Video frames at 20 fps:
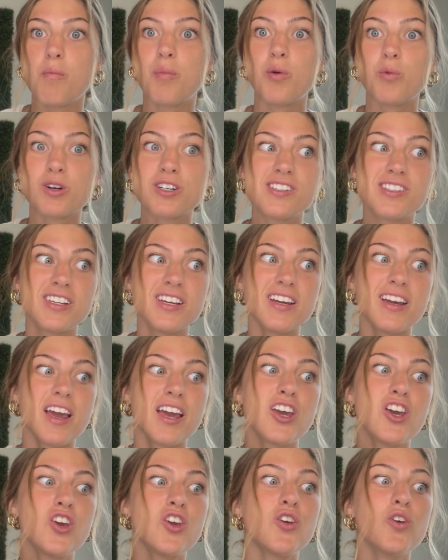but we're seeing a
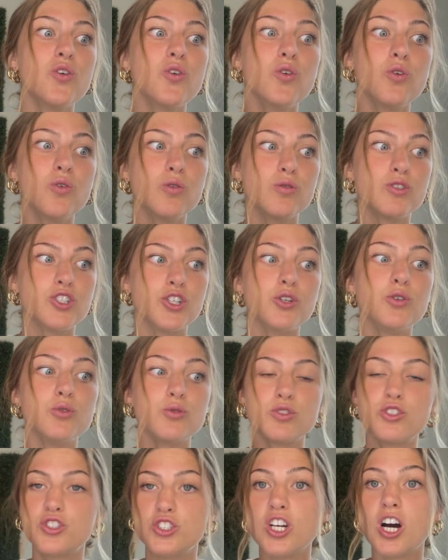huge,
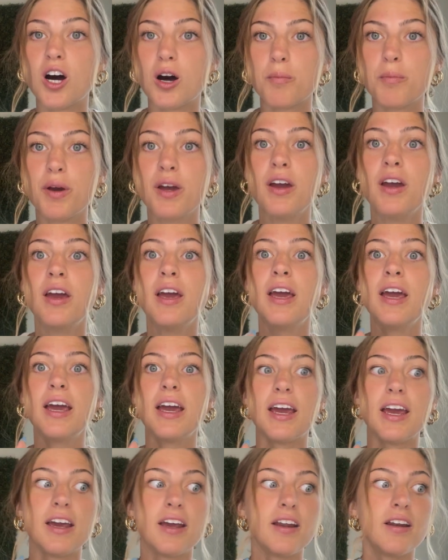huge jump
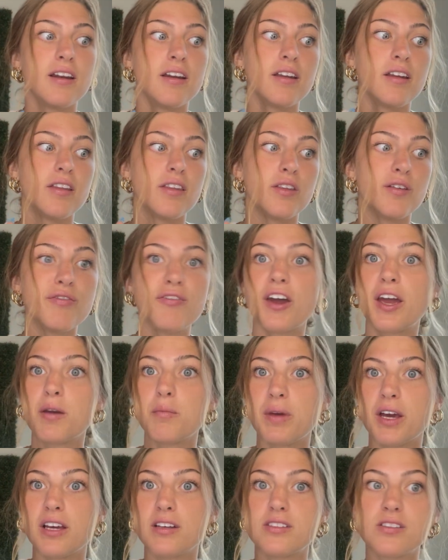in the fan
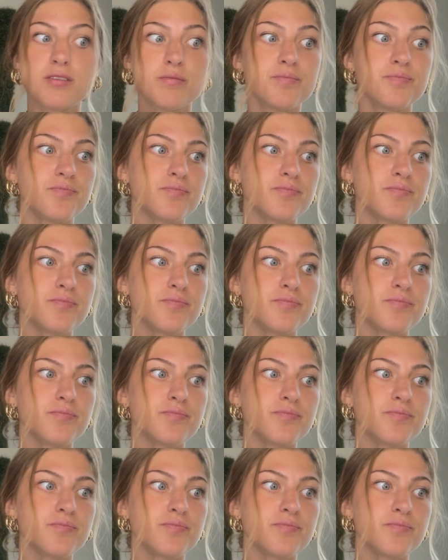base.